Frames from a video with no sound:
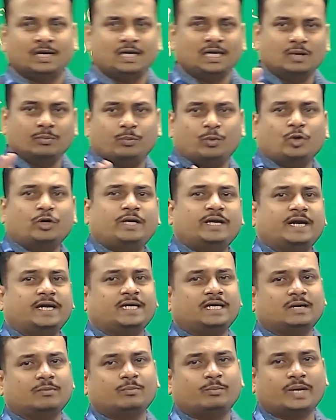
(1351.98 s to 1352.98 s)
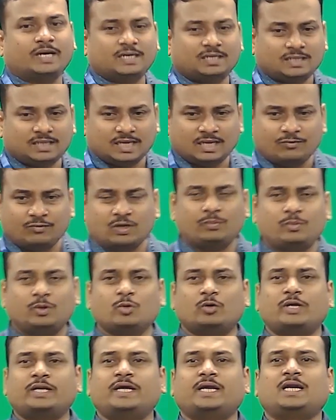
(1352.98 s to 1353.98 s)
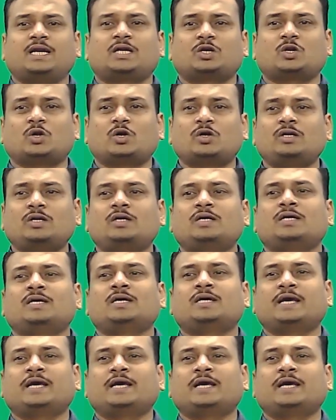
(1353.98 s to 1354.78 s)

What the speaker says: impurity atom, but there will be 1 electron